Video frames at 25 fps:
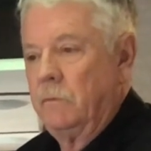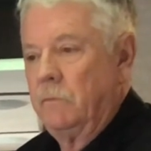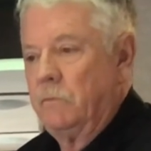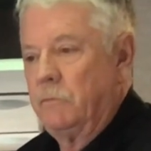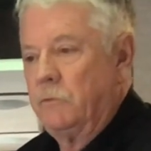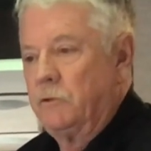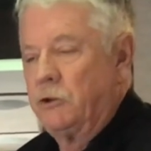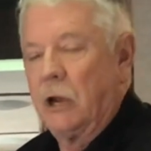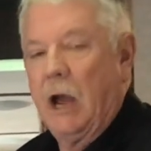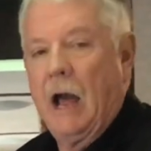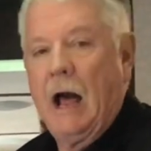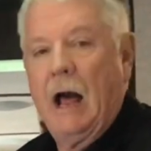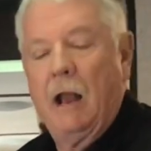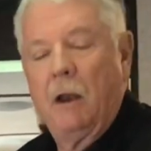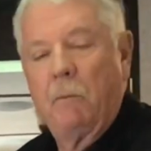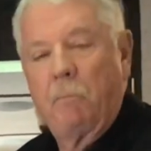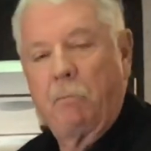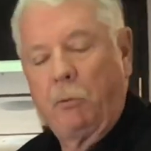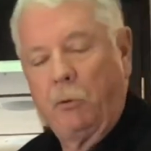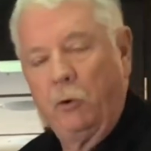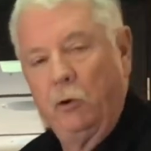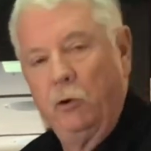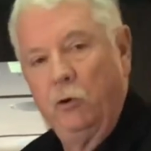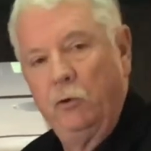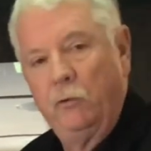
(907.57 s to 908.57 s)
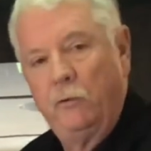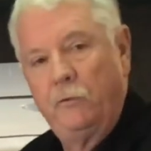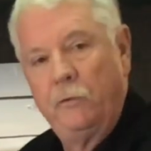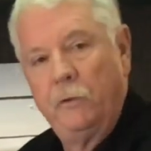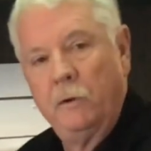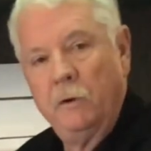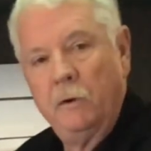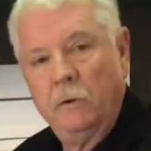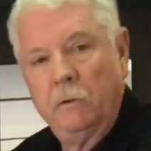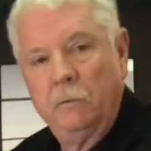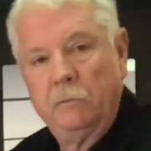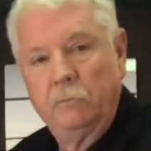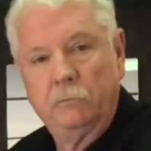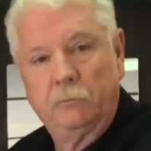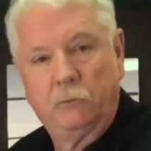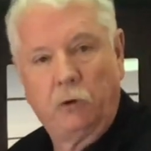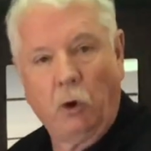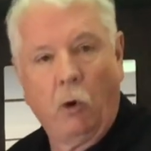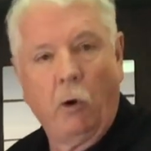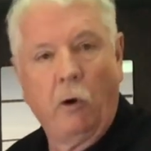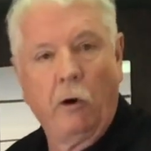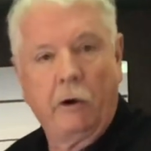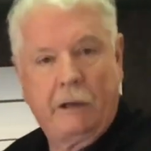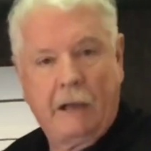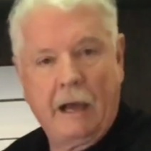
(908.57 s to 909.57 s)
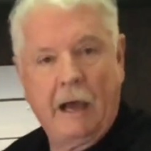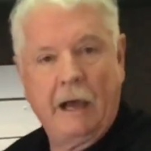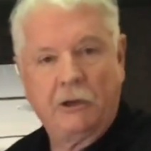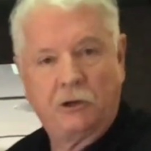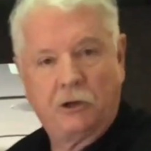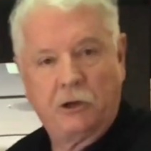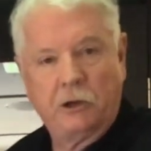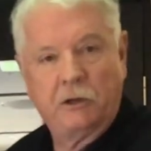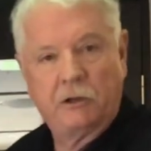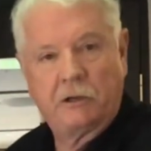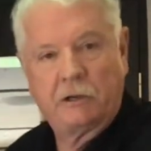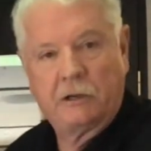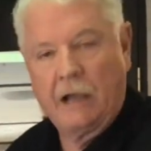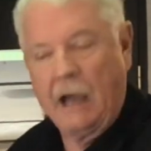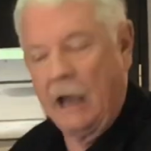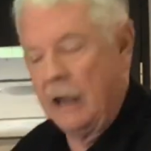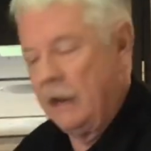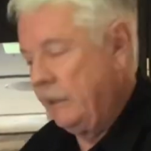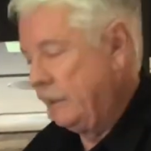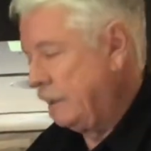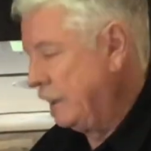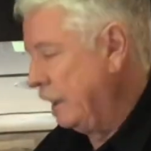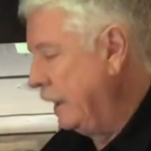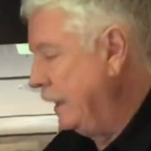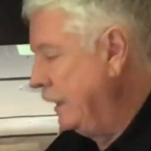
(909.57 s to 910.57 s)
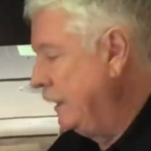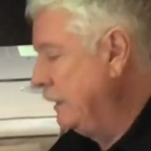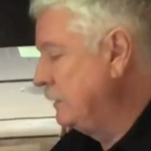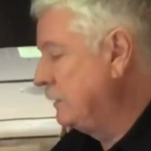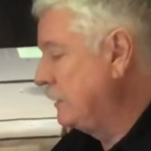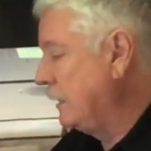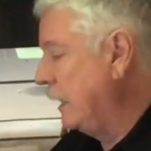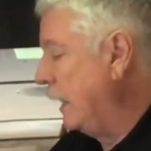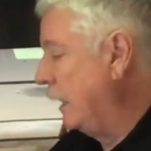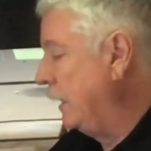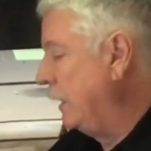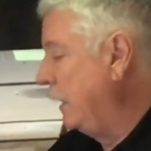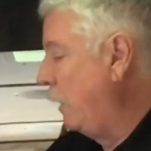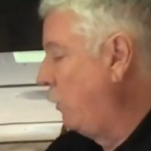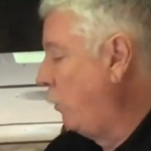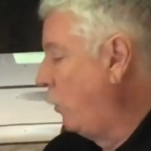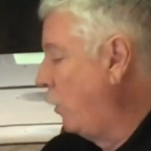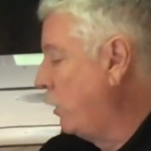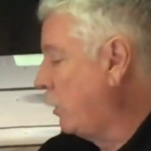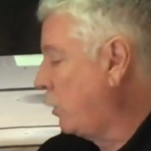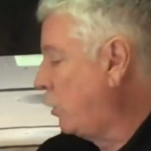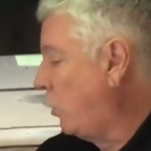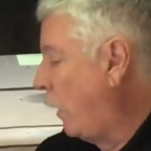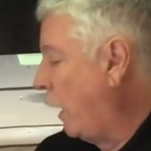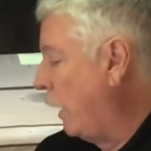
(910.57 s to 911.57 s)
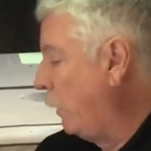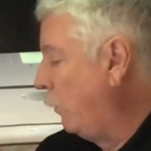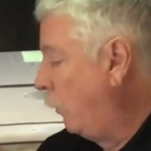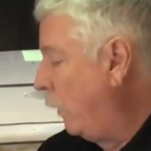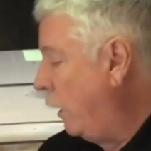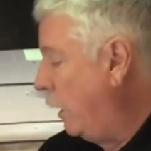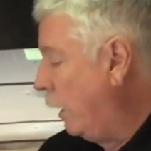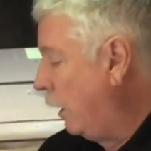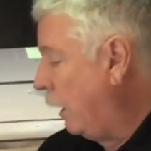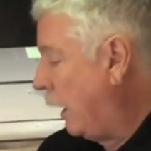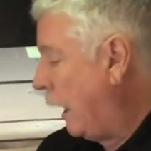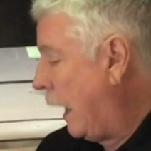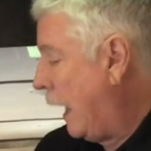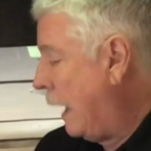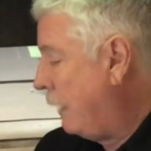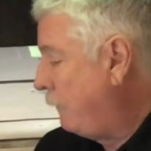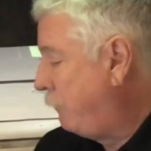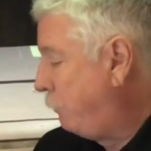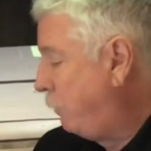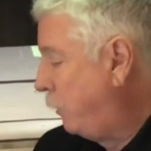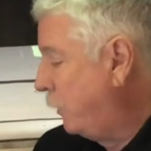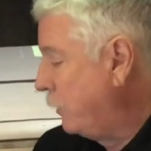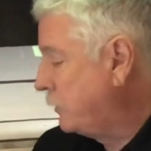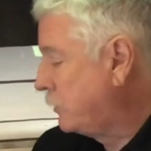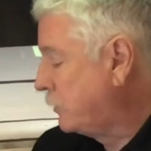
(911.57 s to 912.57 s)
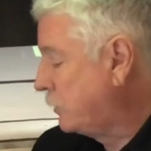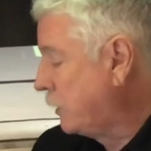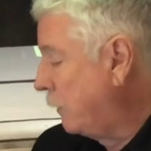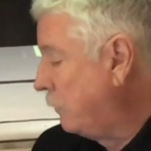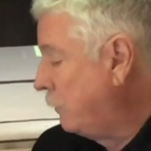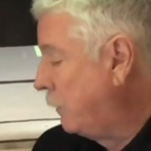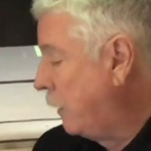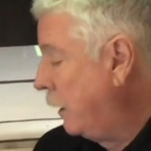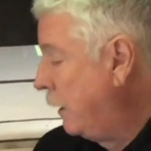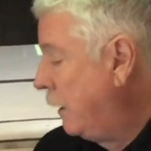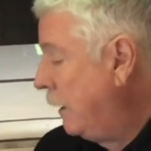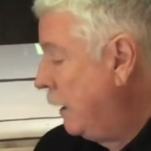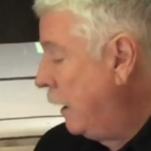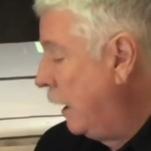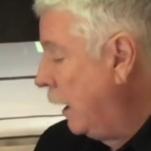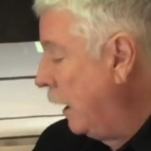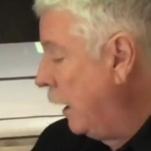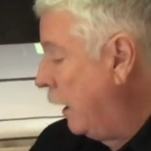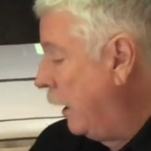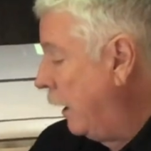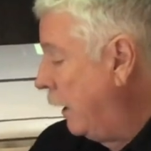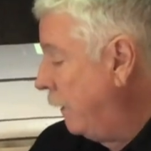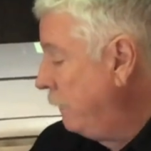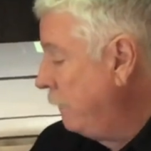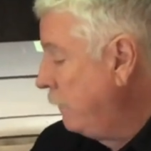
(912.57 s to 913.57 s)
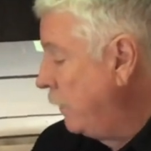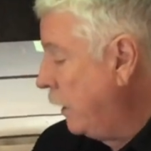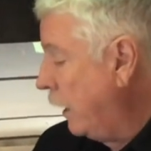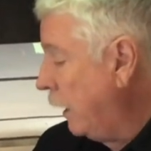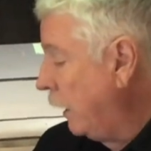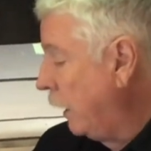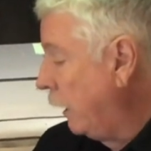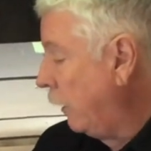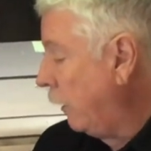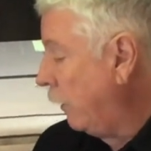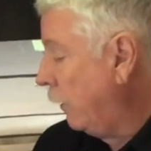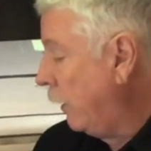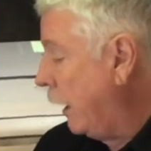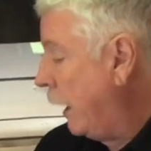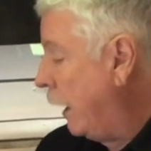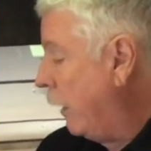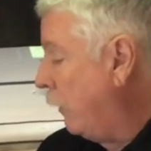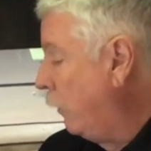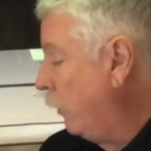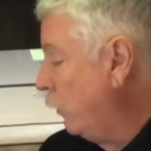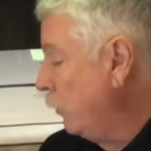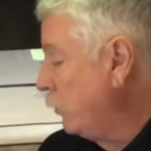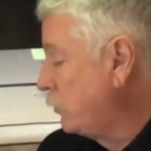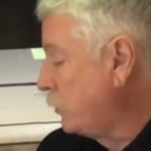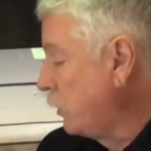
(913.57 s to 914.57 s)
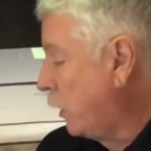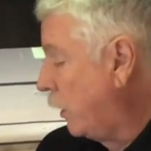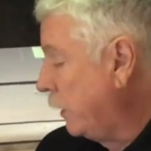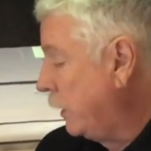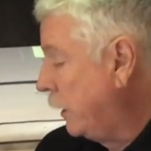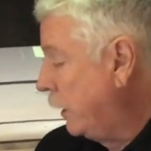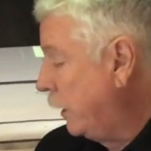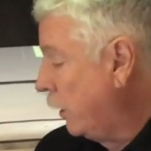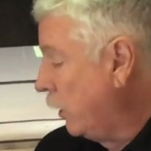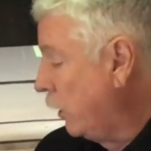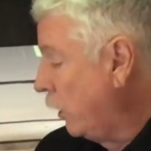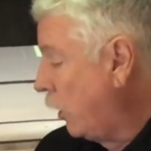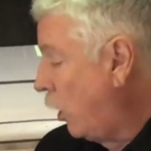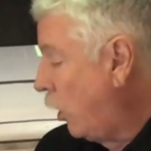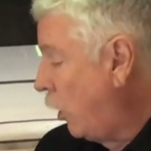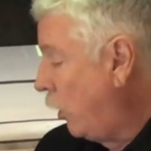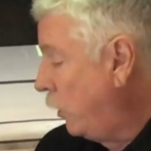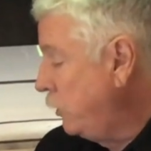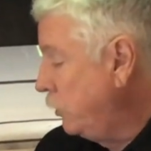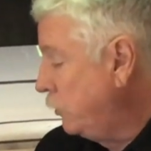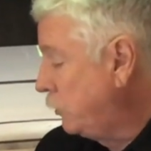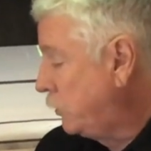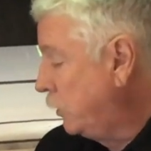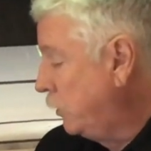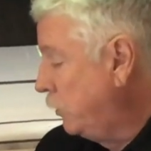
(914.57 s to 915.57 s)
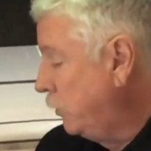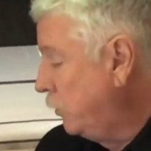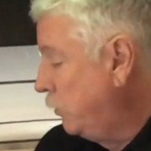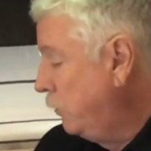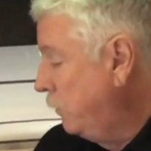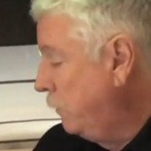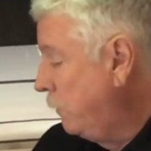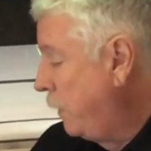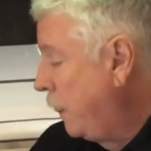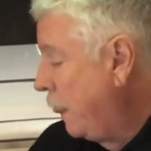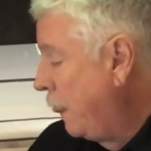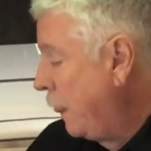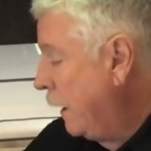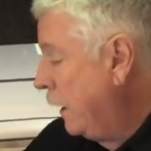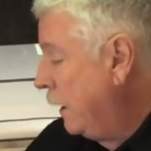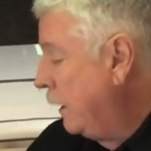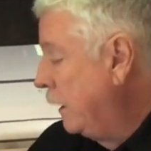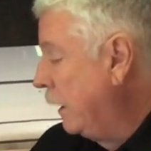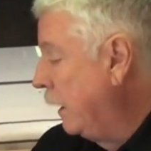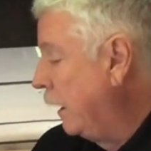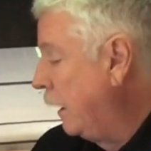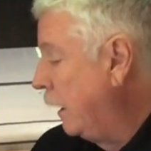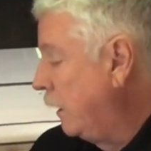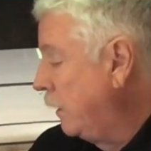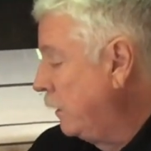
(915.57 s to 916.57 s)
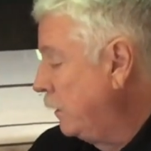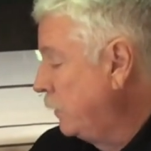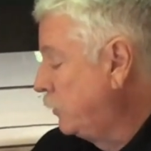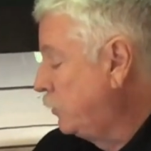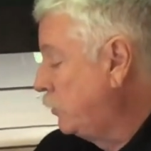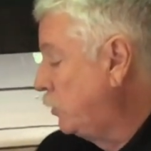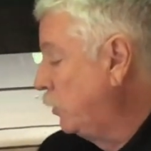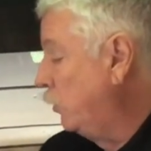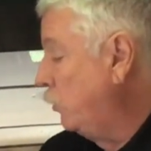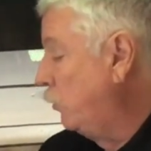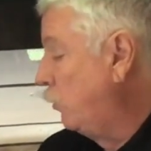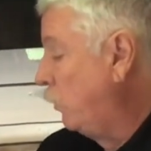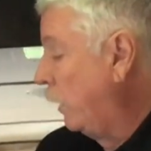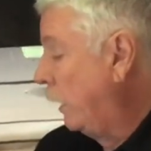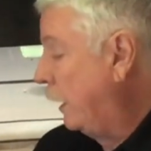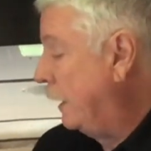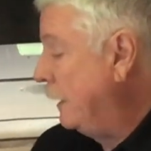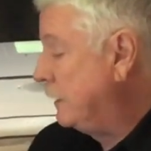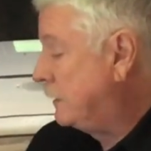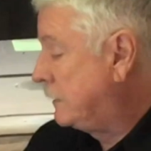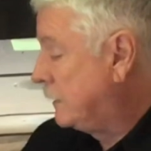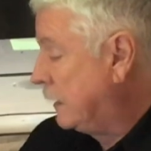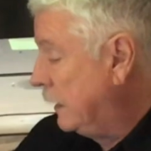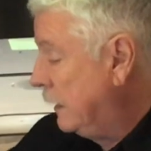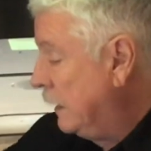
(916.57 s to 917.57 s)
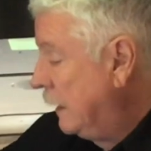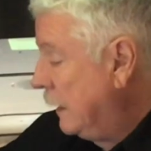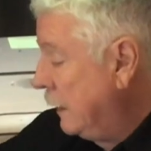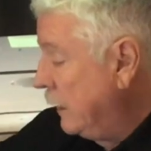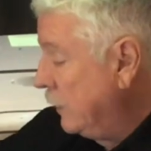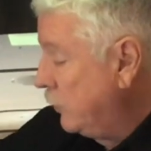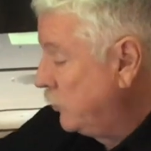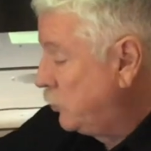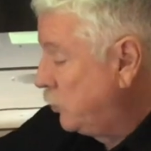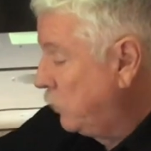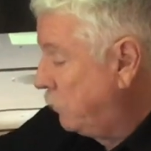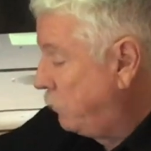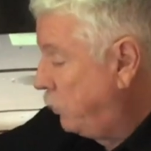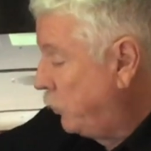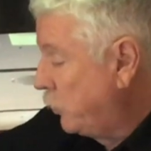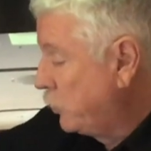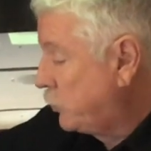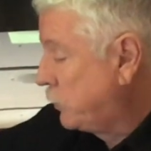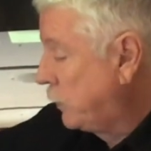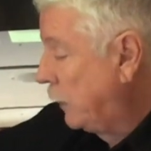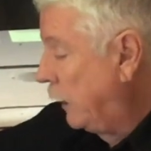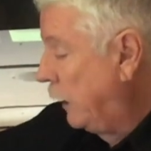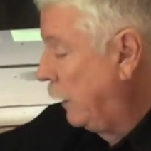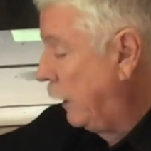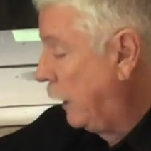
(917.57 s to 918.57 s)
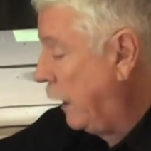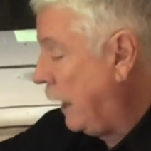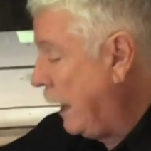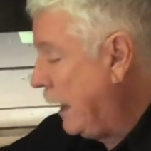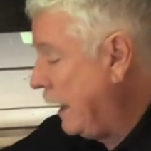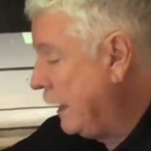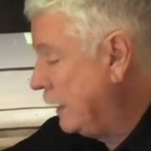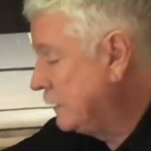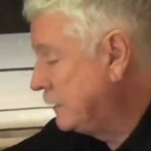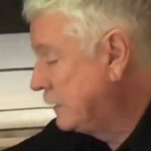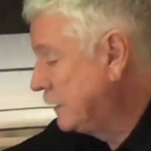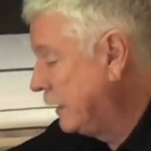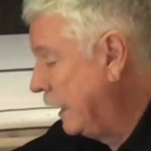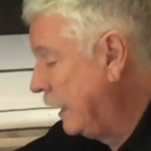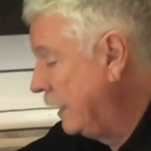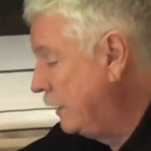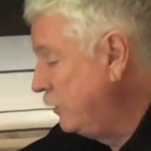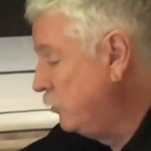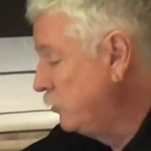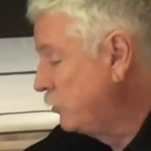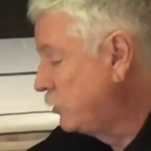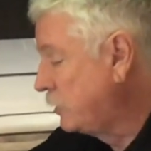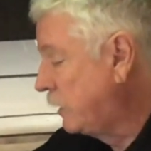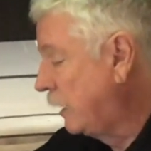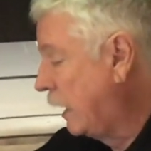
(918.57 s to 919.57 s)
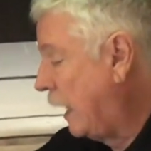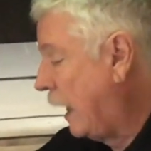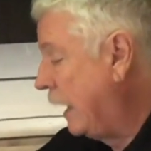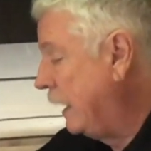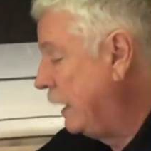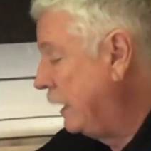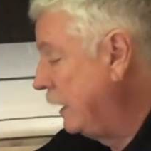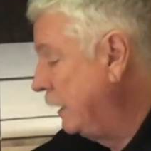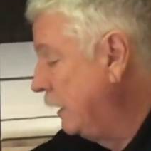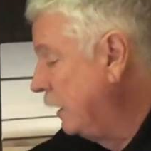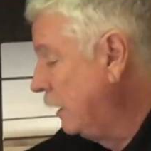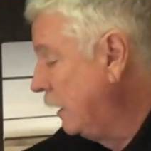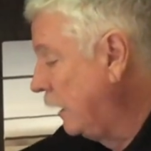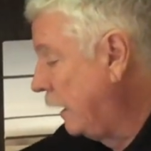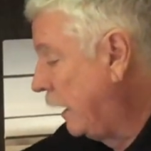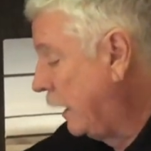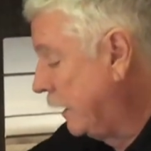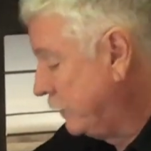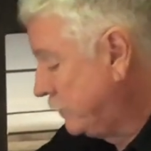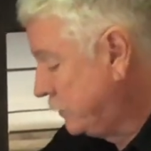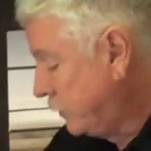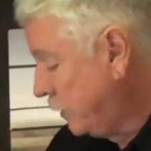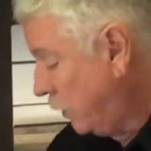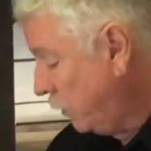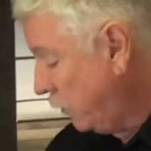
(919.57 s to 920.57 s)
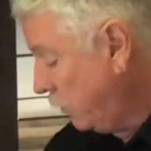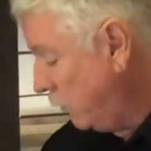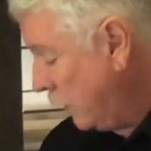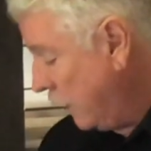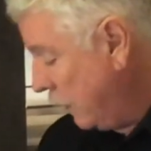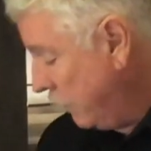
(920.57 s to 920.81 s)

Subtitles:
child-proof door catches kind of things, and they work quite well. I've put some little arrows on here. All you do to release it is you push the little X and you slide it like so.